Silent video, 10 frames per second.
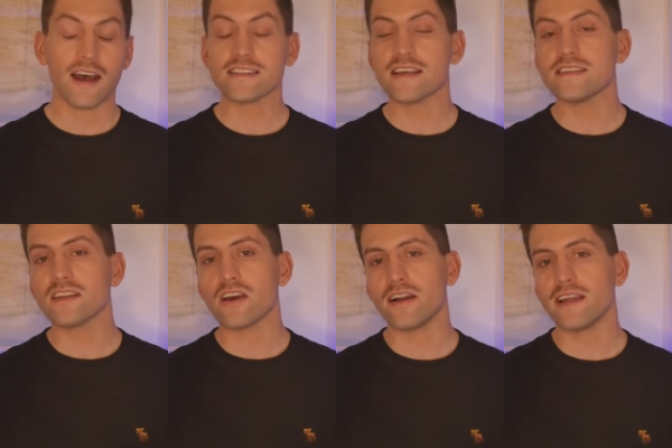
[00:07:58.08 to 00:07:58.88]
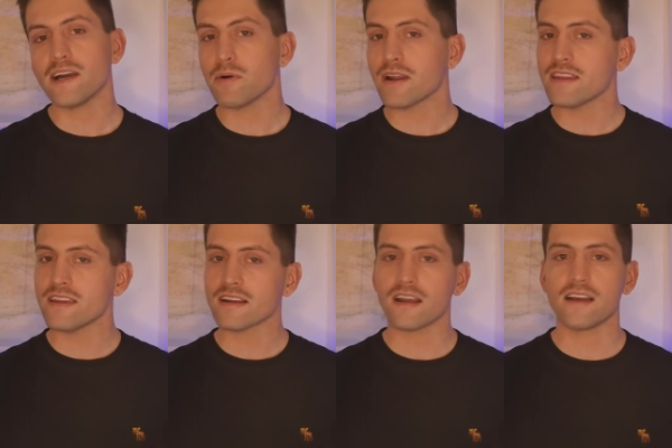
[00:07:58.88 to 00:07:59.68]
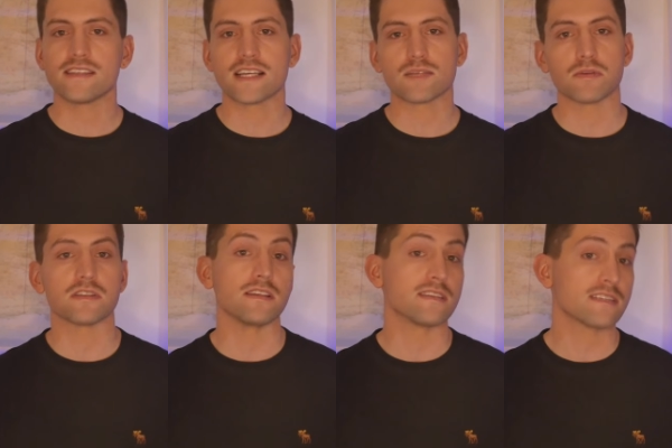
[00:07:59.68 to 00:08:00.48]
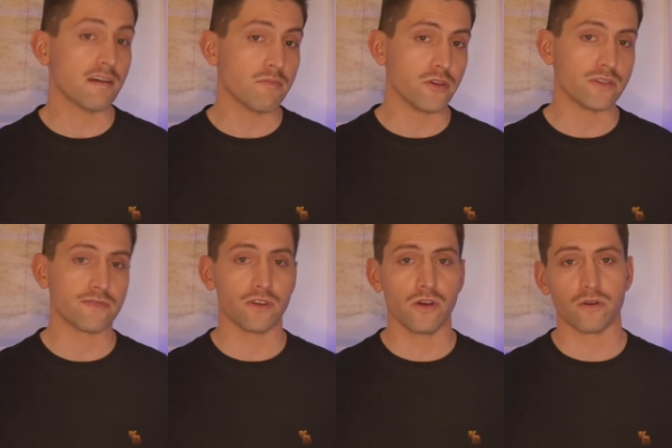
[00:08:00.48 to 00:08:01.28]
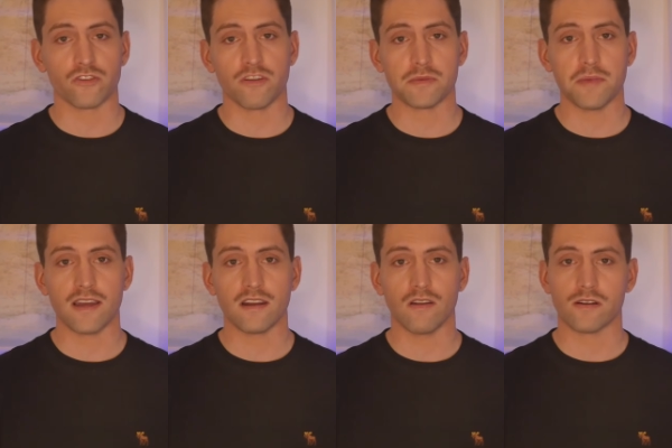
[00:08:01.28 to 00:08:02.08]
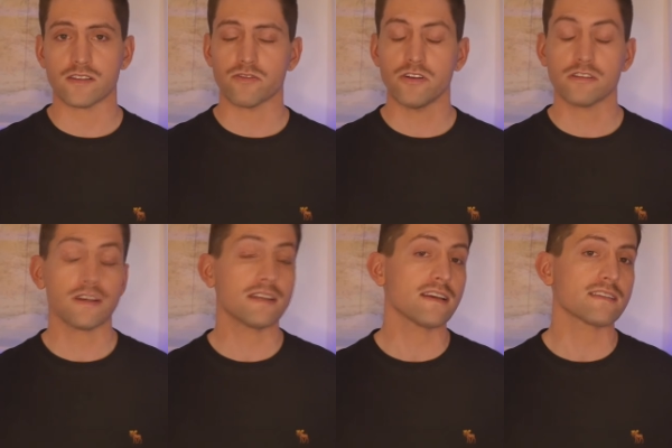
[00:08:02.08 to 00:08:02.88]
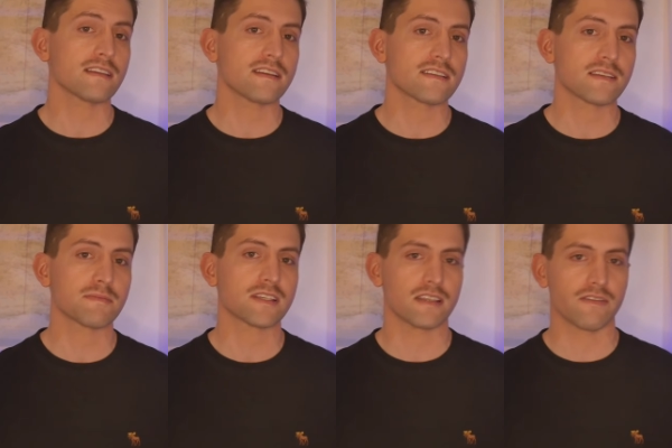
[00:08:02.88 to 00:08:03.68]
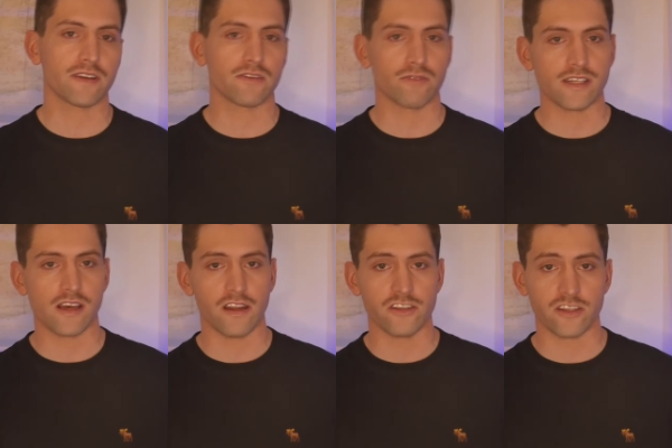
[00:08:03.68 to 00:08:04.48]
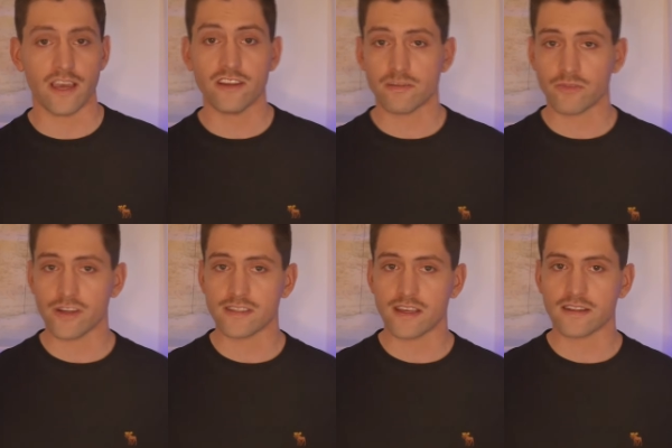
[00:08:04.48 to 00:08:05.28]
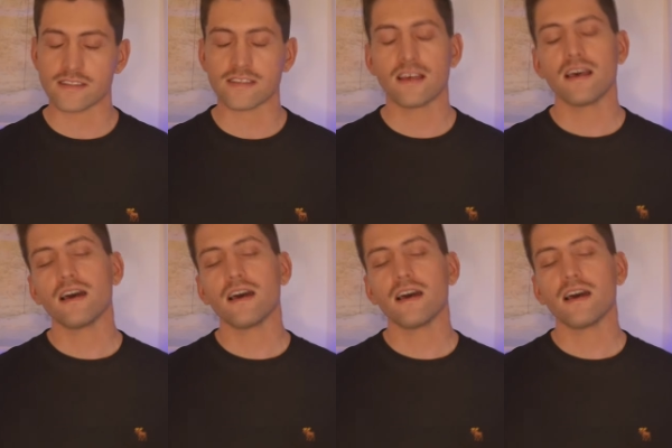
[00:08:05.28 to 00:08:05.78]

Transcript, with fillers: As I said earlier, while I think Line 6 will see some use for local trips made along its route, it does link to some significant retail and education precincts.